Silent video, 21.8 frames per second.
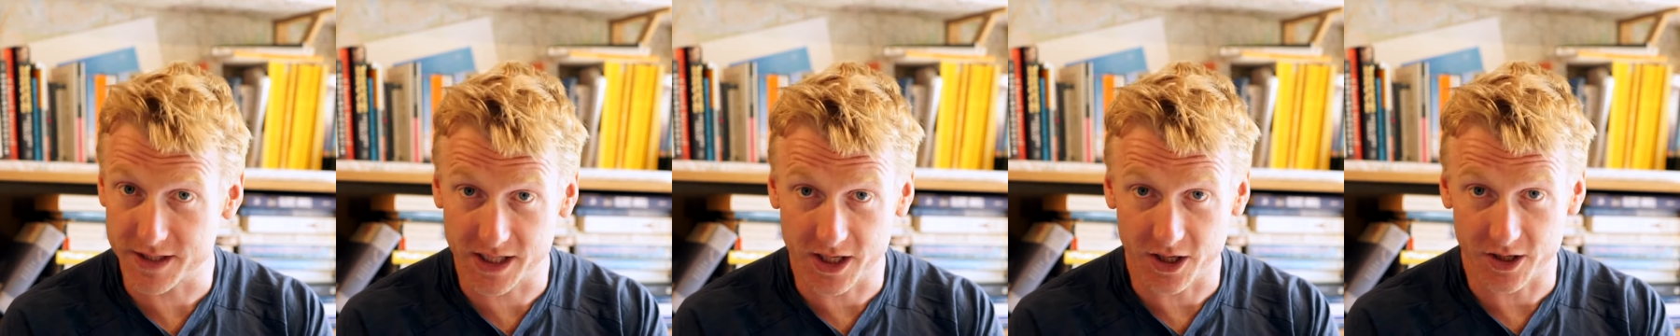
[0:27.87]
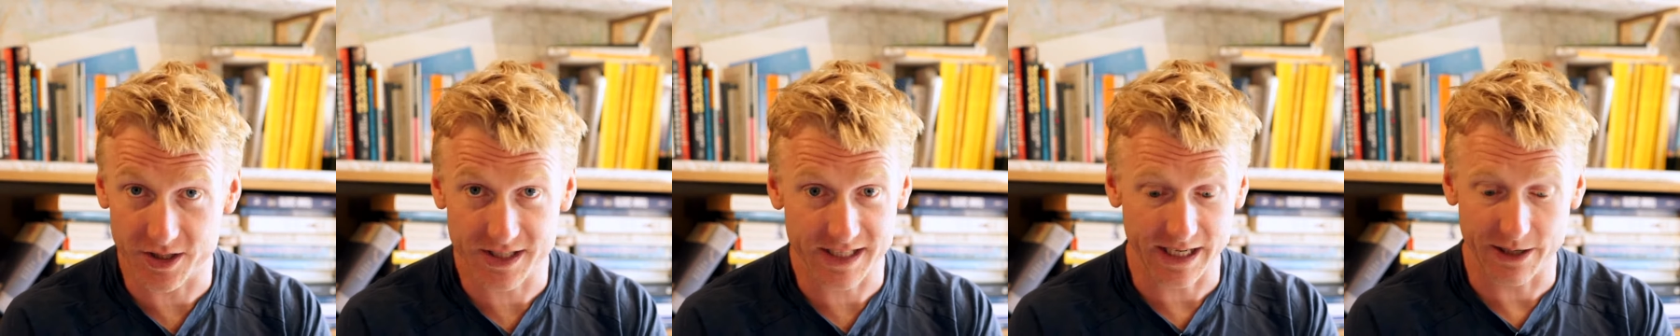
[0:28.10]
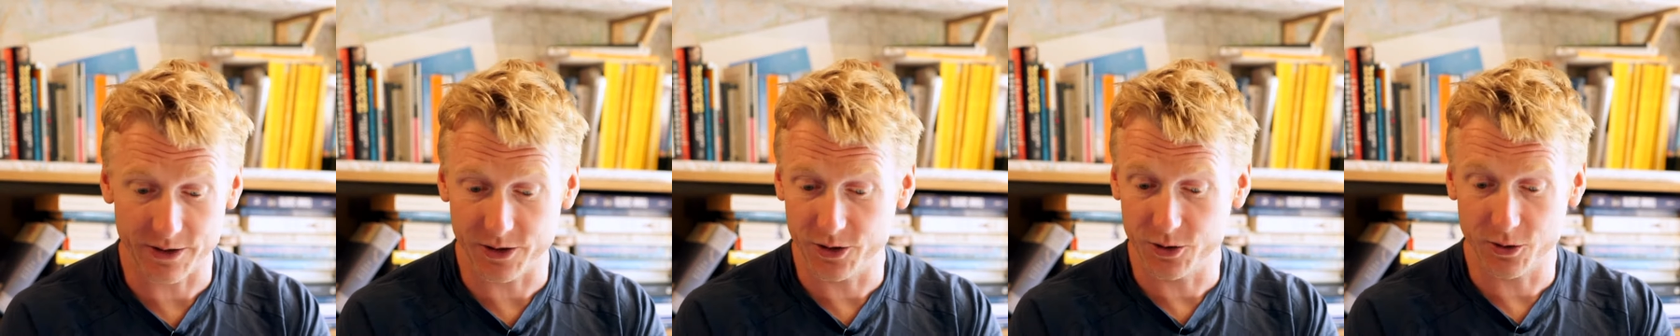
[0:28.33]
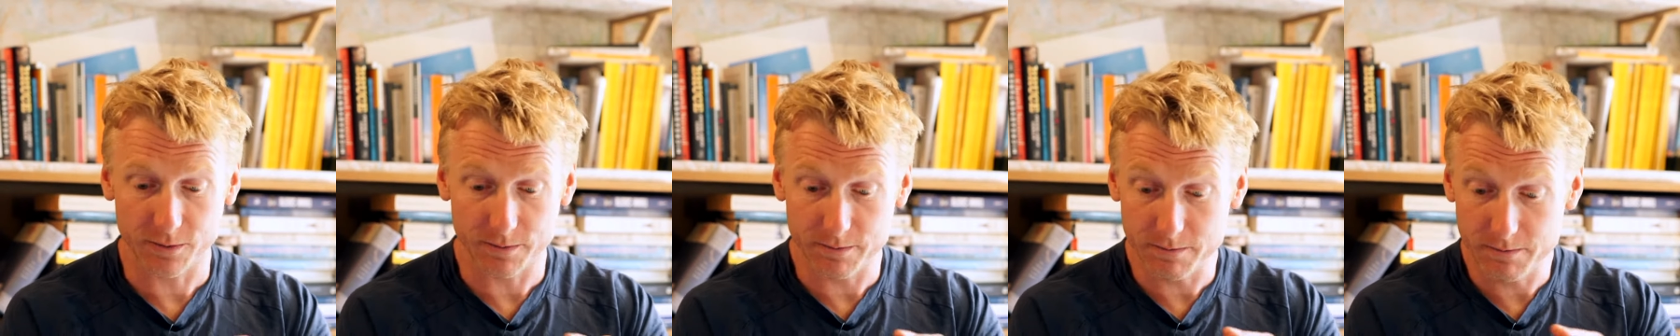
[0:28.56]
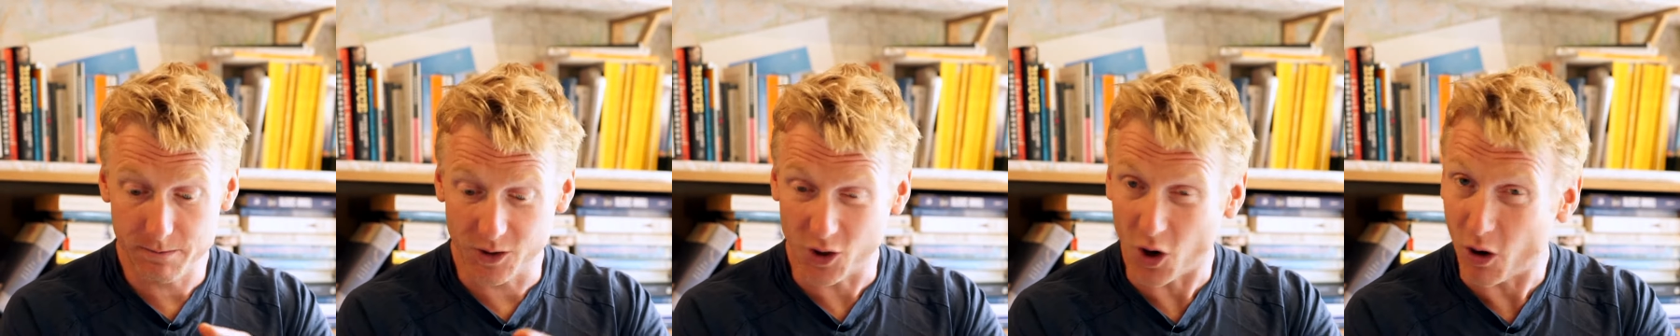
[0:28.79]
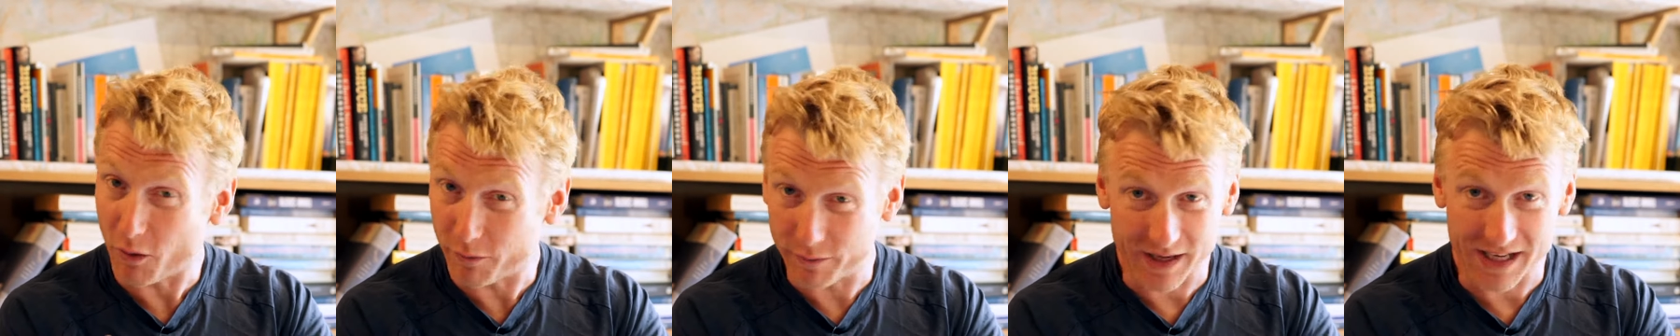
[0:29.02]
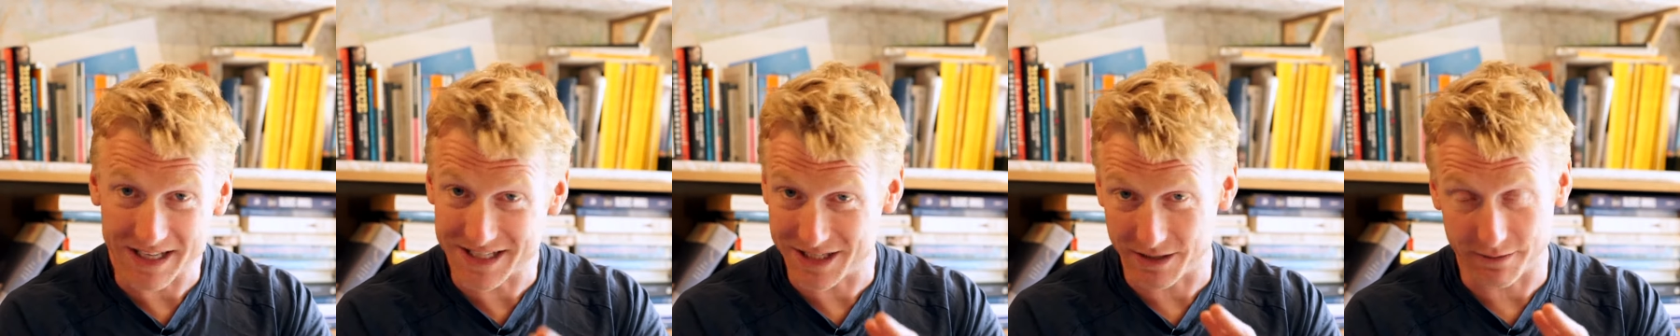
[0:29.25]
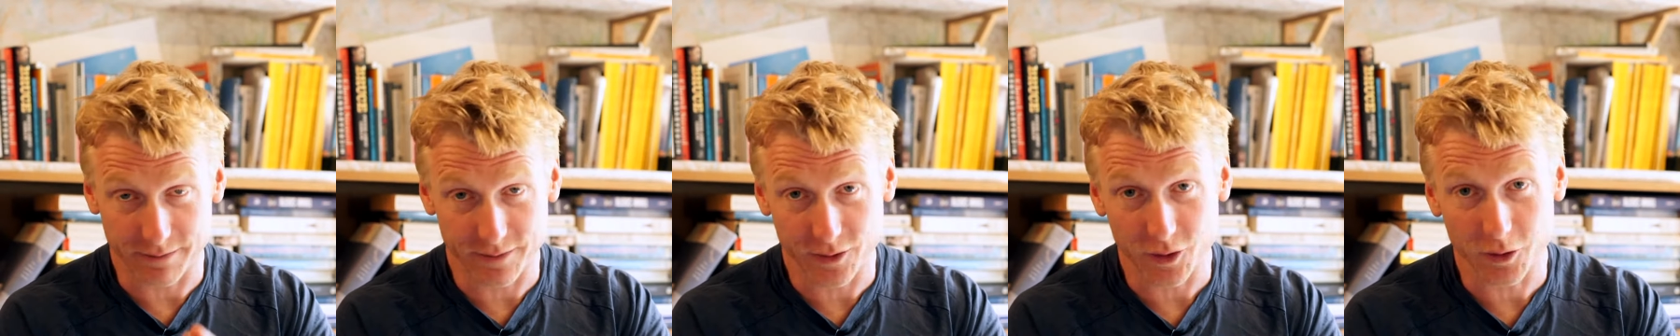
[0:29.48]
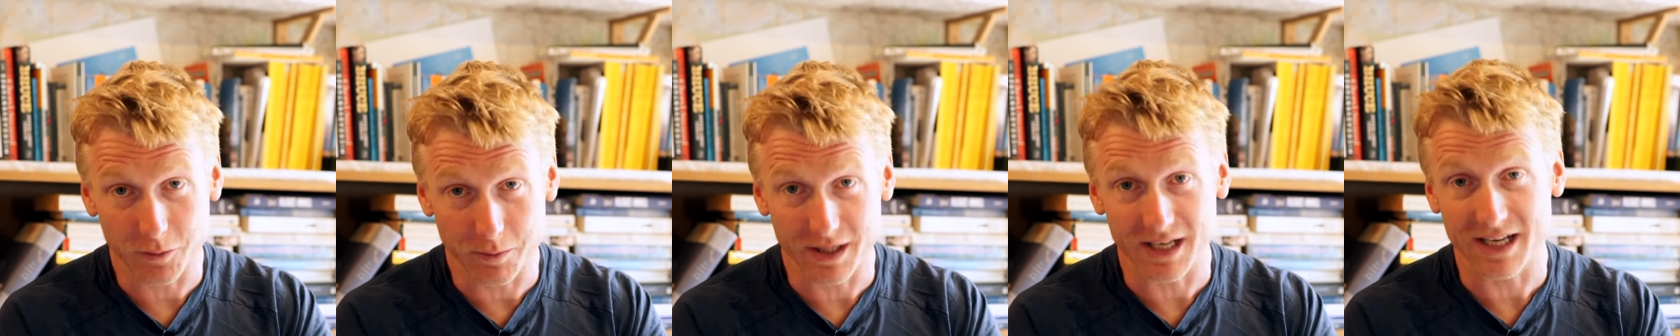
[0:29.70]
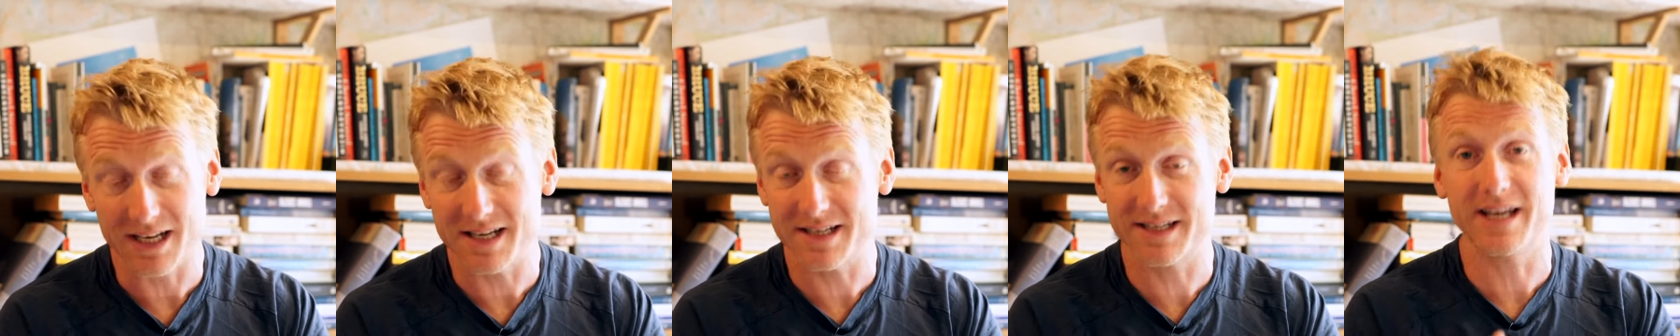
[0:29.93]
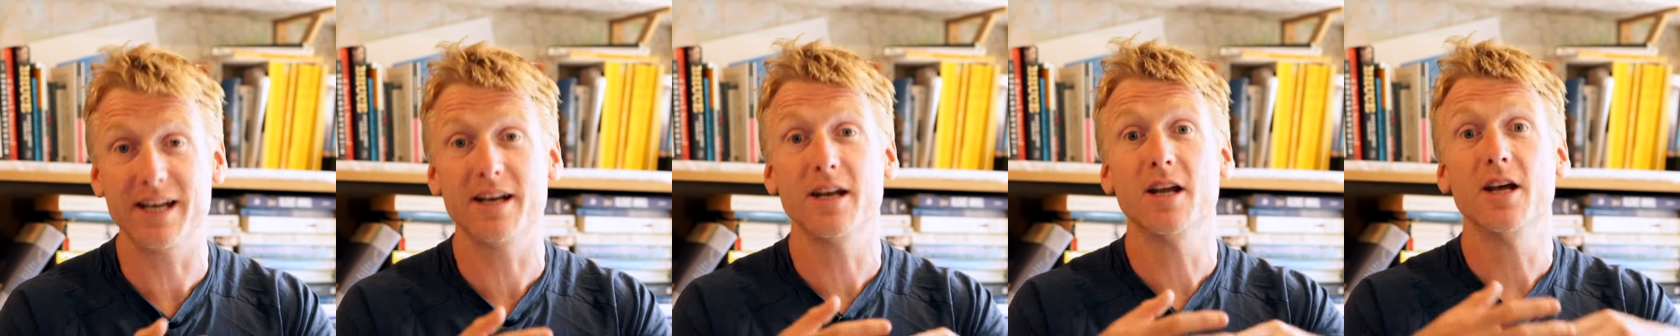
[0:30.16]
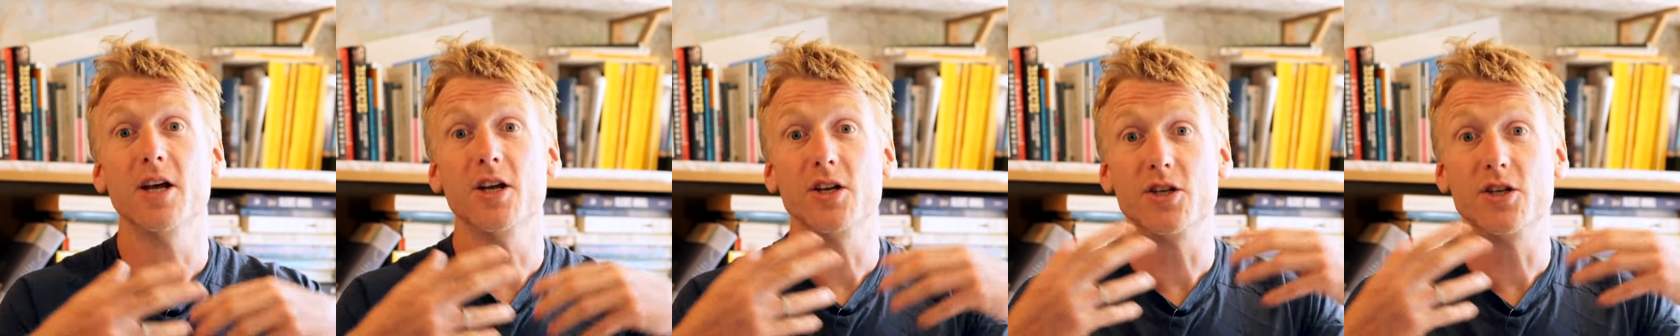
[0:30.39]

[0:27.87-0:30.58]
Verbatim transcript: cutting out your coffees and a few beers, then